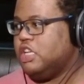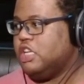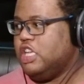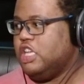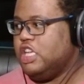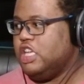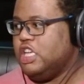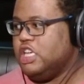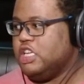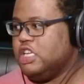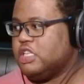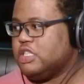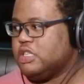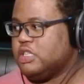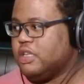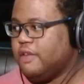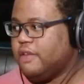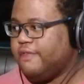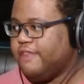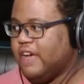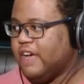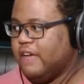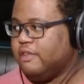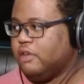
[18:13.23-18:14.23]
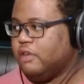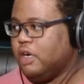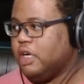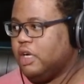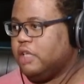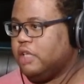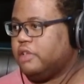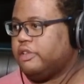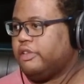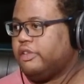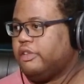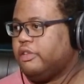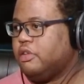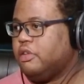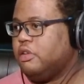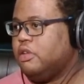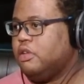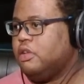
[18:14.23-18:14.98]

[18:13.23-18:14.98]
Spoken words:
is 5 watts.